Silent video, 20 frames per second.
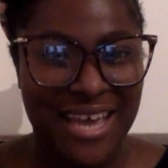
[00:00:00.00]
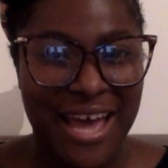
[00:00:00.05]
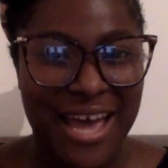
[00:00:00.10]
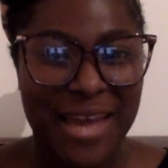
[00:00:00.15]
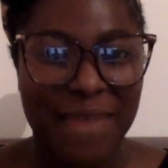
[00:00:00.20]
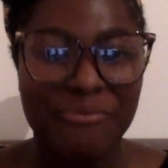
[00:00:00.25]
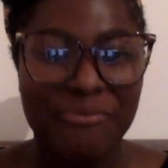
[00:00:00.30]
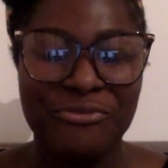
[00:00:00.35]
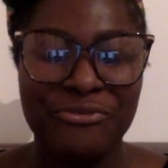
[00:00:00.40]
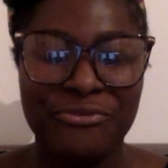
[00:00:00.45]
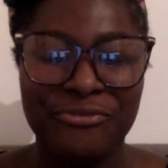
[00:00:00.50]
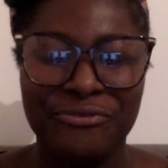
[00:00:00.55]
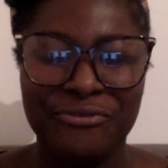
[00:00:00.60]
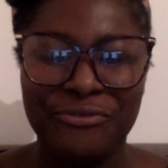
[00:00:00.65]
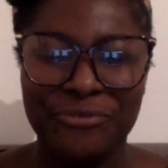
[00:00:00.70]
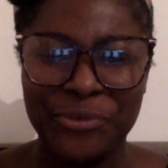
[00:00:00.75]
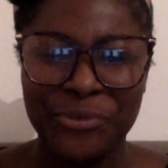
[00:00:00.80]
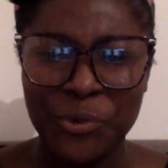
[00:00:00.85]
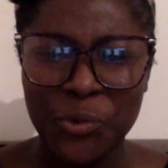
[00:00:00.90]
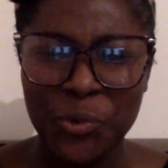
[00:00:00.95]
I am
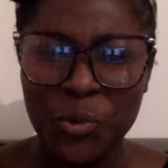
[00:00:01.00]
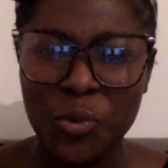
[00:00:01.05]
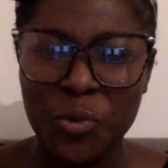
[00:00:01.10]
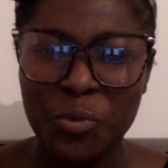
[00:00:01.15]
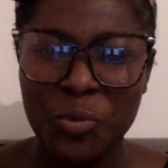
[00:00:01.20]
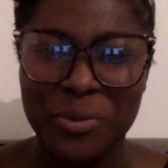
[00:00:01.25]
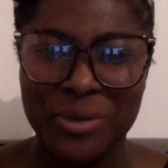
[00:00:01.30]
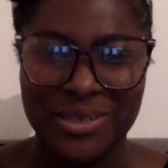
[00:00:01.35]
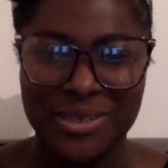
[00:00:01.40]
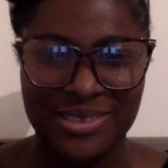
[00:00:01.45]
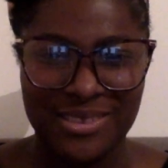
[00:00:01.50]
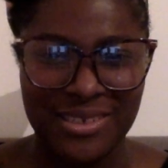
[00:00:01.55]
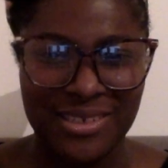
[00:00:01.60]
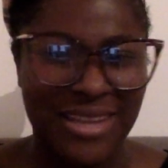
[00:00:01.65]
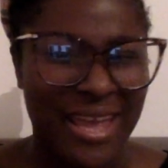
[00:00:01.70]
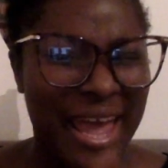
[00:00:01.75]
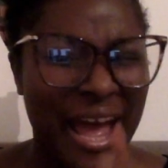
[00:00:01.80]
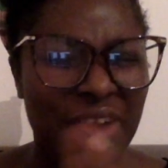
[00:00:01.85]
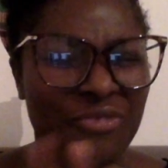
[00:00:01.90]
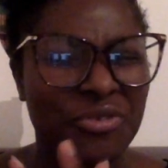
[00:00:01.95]
full
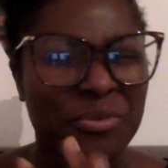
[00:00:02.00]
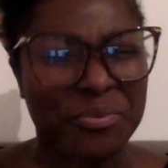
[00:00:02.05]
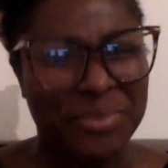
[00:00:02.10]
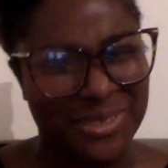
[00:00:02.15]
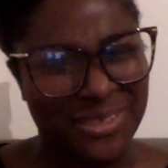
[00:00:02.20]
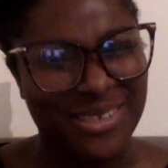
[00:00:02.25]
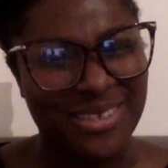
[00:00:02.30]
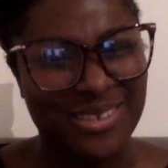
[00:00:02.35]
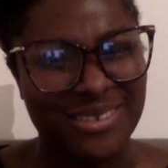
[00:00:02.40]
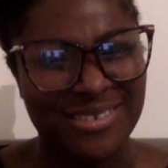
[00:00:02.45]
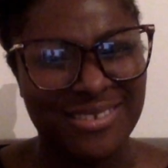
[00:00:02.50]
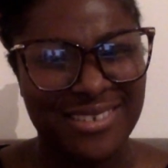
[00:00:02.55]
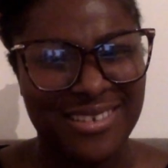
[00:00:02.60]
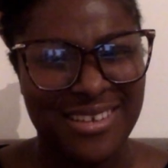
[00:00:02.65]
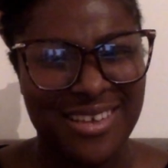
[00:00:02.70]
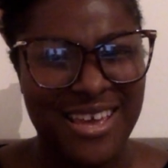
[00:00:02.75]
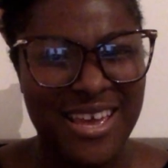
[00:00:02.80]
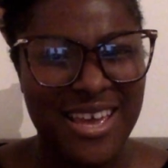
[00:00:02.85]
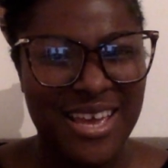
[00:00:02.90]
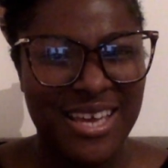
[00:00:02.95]
percent, 100%
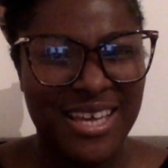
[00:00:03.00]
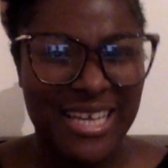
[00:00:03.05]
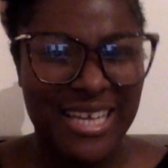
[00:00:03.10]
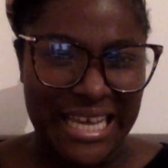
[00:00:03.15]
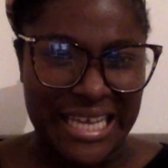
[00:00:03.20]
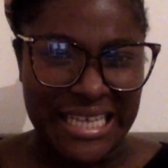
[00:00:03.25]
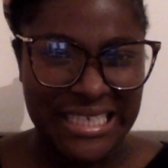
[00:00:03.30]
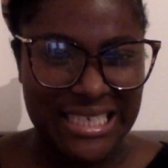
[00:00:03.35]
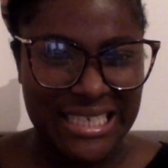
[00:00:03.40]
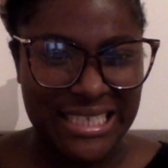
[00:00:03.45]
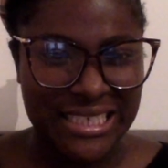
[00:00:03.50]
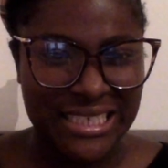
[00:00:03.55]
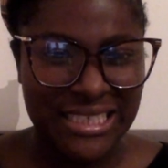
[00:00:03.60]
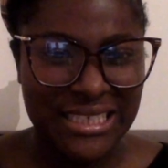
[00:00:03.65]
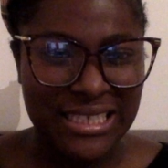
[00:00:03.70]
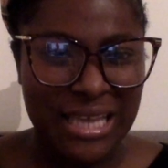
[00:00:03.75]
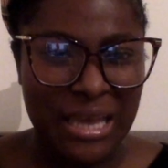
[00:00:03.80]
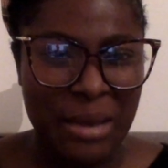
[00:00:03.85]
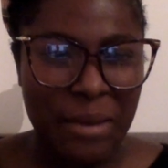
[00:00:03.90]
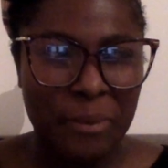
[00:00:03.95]

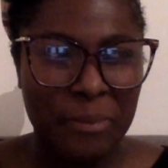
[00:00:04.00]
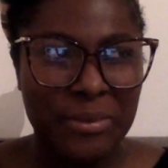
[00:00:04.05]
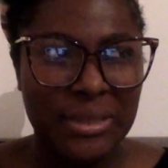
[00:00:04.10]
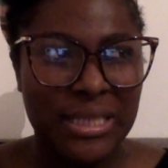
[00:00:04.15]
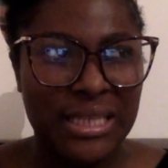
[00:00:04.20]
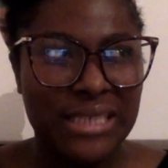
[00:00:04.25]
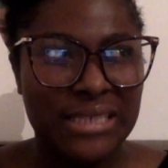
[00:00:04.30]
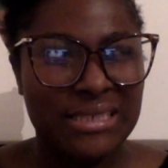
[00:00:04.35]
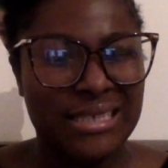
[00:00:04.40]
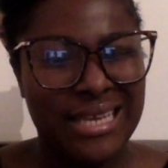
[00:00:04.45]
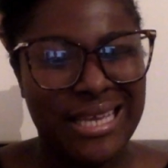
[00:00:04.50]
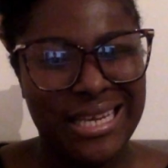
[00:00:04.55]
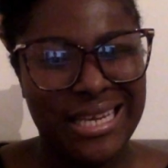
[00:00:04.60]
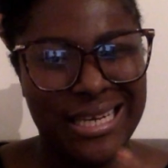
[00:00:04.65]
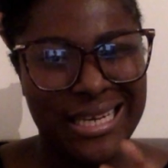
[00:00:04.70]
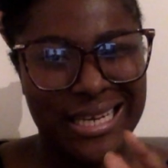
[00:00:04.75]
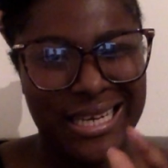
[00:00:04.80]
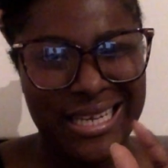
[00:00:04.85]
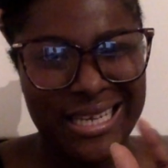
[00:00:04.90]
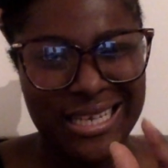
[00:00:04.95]
Ghanaian, but let's say
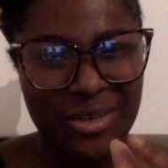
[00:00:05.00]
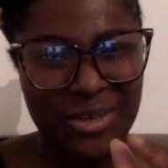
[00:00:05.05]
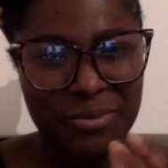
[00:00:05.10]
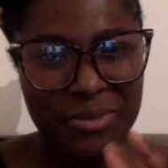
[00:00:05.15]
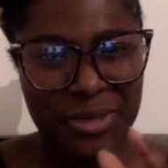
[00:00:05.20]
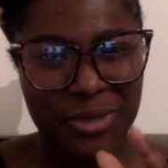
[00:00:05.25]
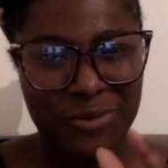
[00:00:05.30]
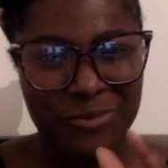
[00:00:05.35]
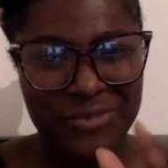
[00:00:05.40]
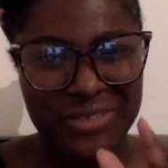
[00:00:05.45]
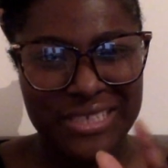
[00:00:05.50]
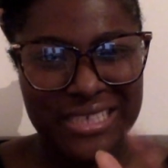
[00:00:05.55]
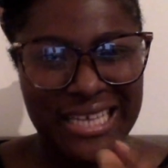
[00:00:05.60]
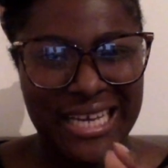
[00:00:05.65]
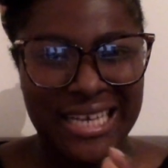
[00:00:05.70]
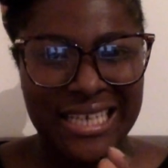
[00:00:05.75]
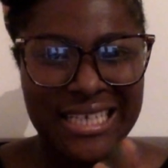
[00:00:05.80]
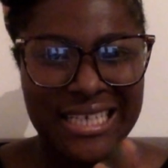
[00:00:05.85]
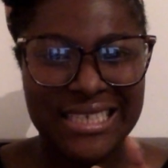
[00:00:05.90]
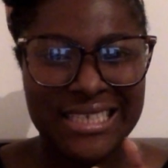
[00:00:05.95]
a little bit of
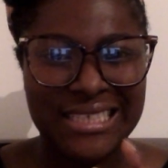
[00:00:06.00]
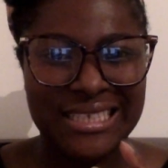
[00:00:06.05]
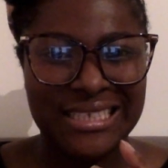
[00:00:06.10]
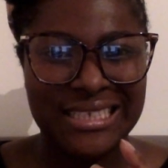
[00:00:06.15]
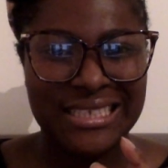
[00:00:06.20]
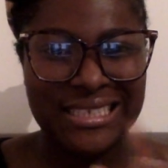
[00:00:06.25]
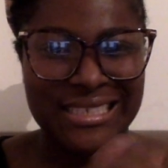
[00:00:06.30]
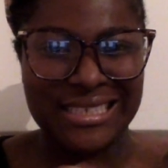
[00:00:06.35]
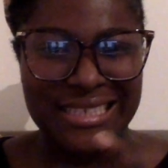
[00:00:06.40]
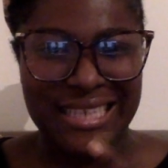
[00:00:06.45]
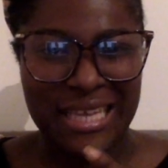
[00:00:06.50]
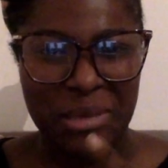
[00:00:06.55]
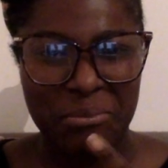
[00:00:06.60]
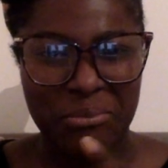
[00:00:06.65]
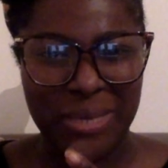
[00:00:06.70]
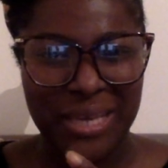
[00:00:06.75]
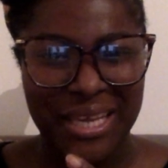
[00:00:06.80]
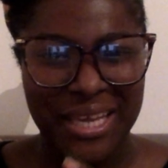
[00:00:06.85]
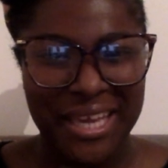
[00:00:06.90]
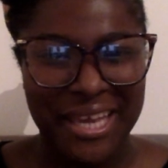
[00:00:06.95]
Italian in
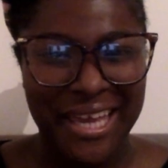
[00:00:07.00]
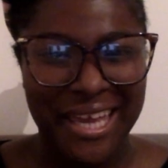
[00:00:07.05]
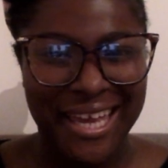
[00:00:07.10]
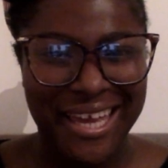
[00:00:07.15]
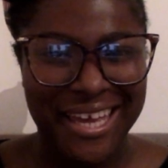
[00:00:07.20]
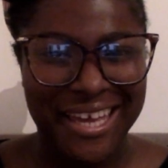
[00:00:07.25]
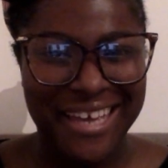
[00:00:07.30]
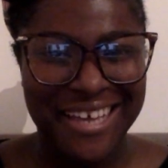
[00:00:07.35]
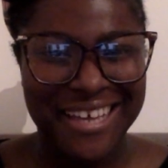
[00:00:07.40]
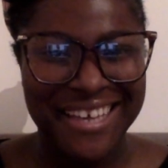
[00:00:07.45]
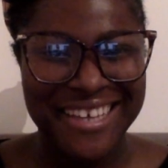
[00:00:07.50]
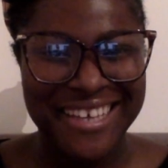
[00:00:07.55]
me, yeah.